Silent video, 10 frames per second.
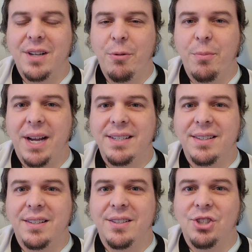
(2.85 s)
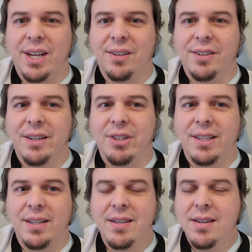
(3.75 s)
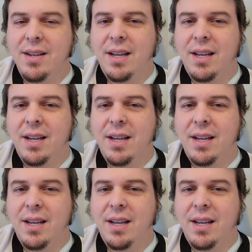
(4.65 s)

coming back to the channel and everything.